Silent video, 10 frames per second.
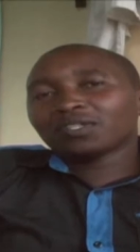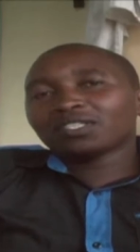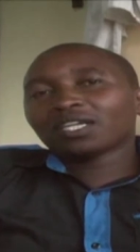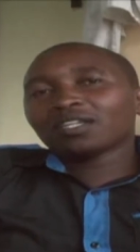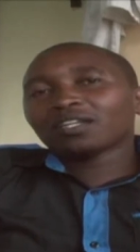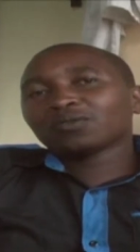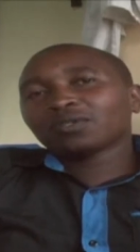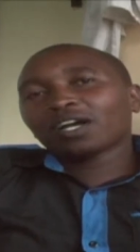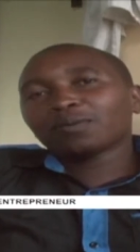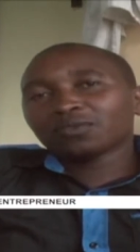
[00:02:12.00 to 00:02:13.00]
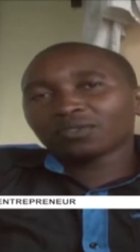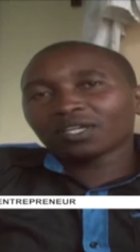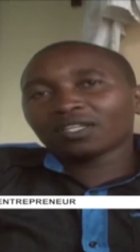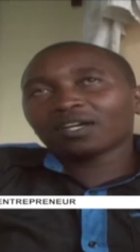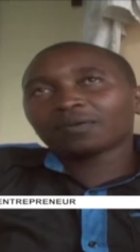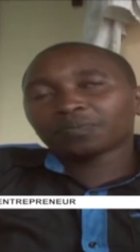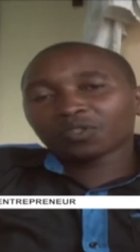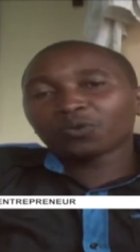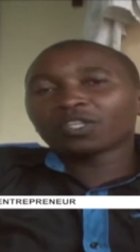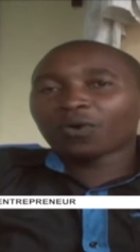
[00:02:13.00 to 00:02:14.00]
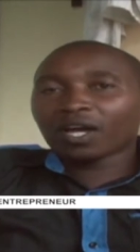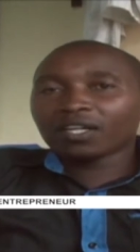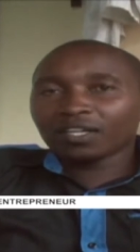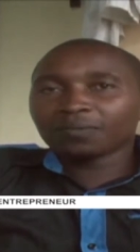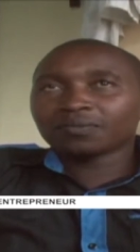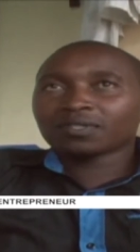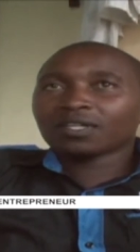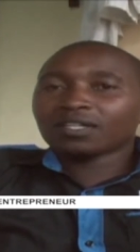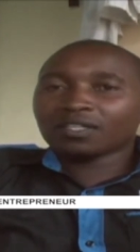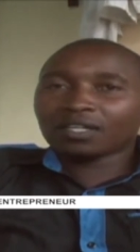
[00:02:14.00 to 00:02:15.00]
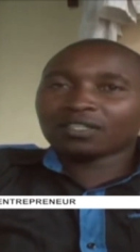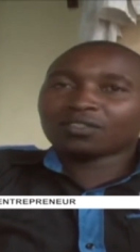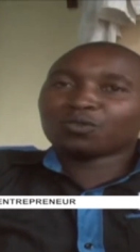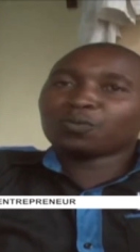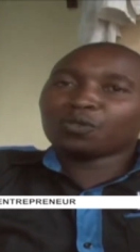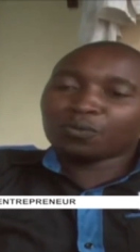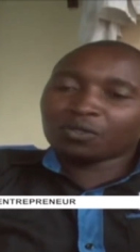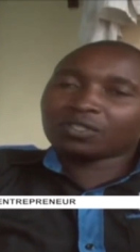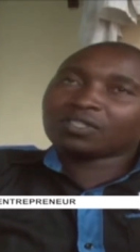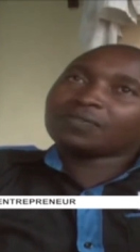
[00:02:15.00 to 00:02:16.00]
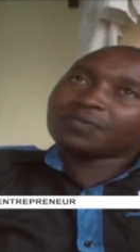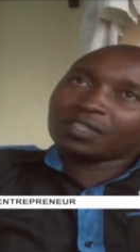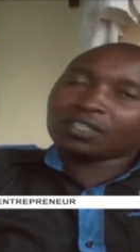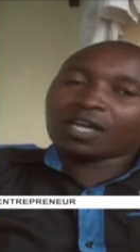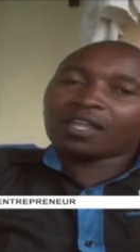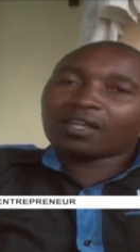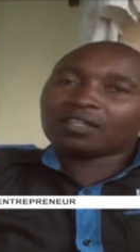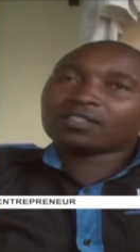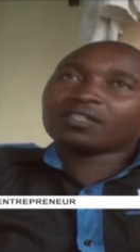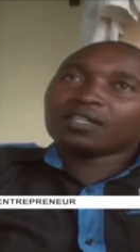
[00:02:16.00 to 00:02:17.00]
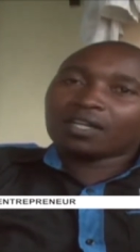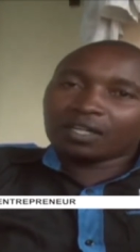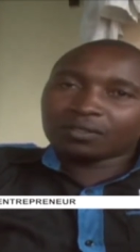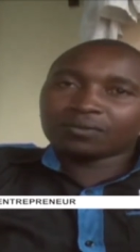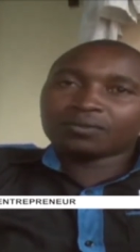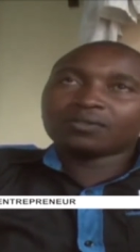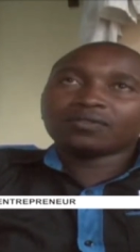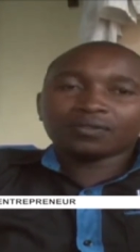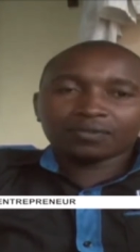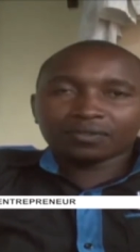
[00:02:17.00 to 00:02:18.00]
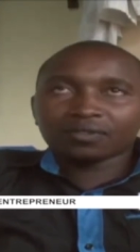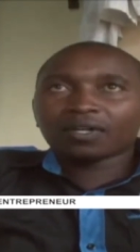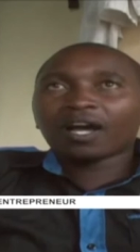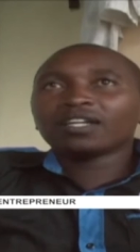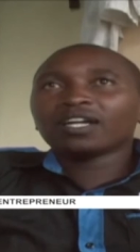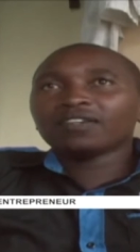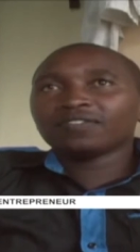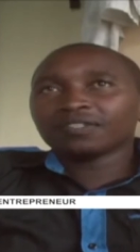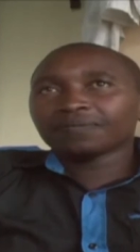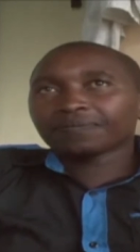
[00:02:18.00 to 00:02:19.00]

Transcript: we decided to come together with one aim and that is to promote each other's and to earn a living.